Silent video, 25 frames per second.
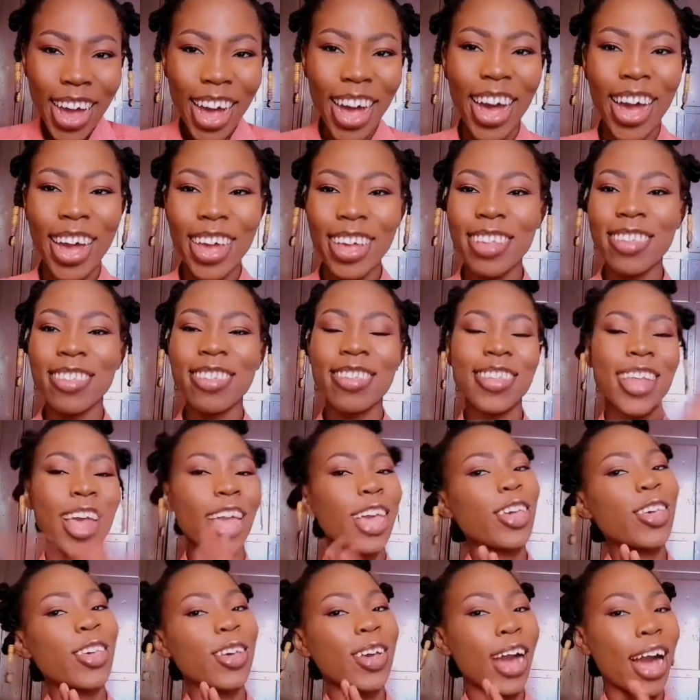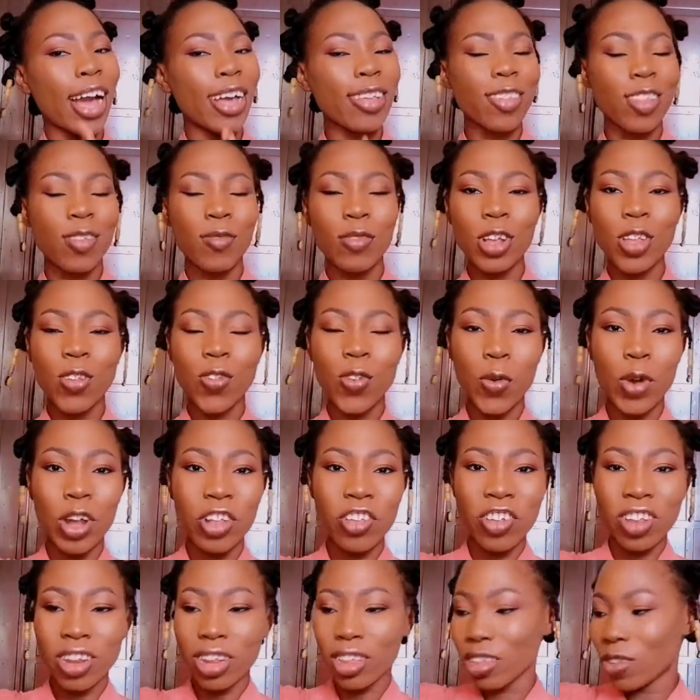guys, thank you guys so much for
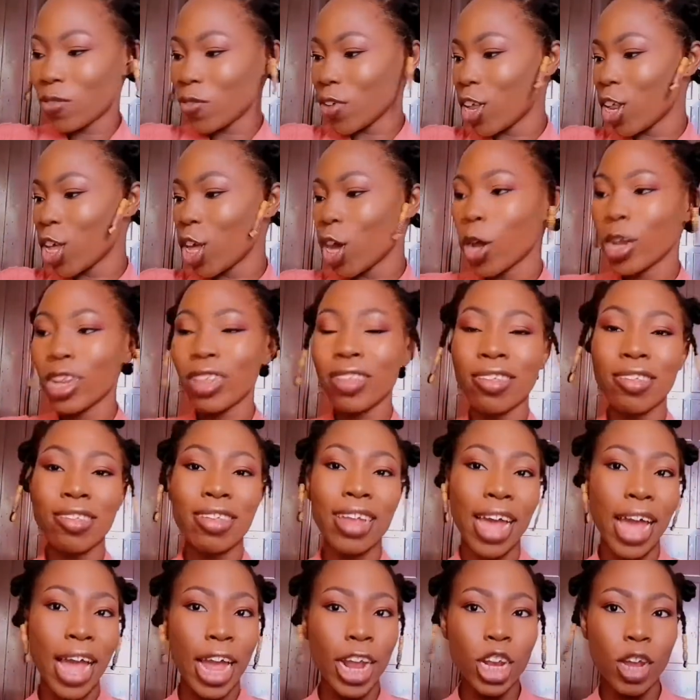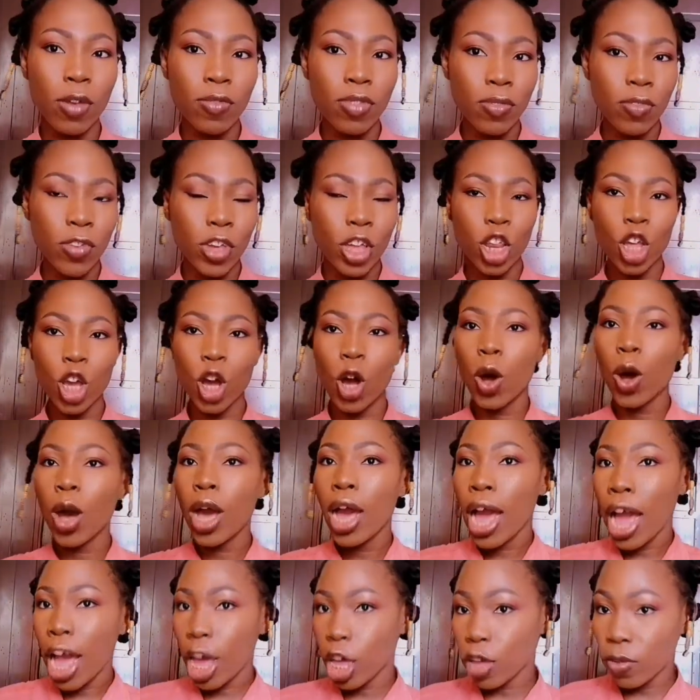watching this video. This is the end of the video
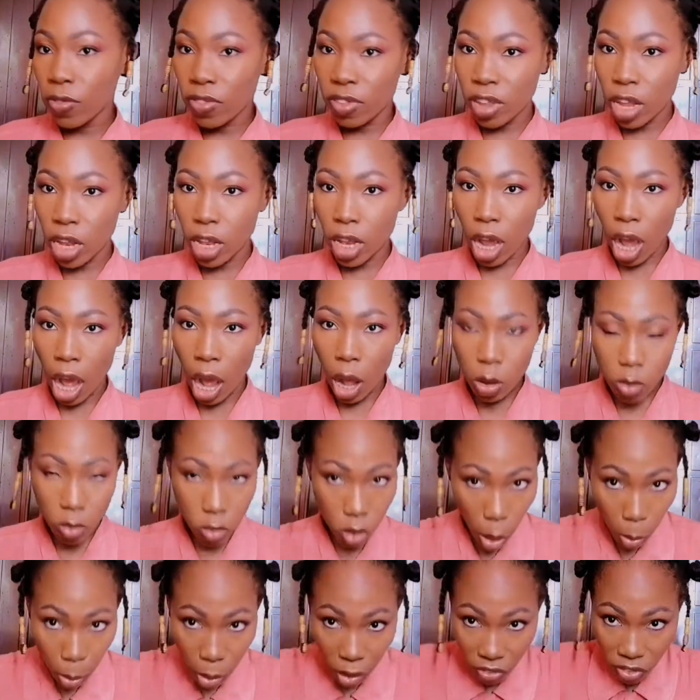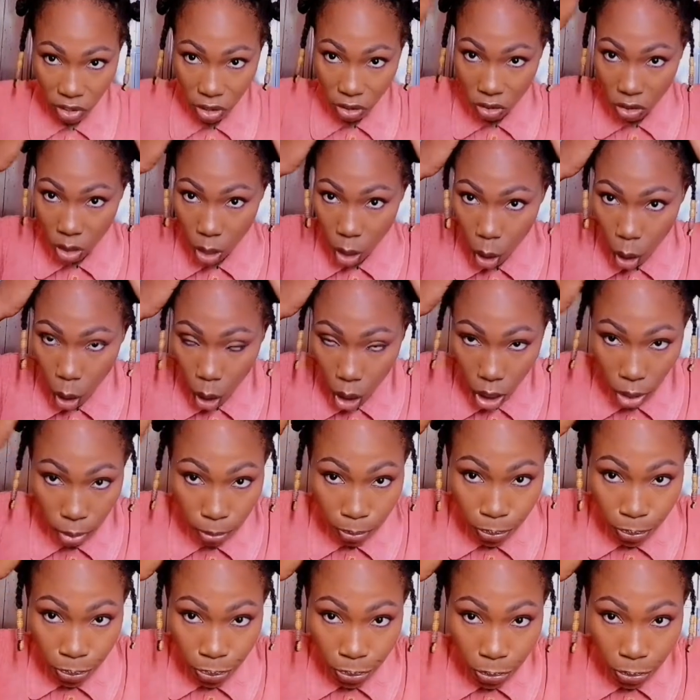and you've seen the outcome of this look.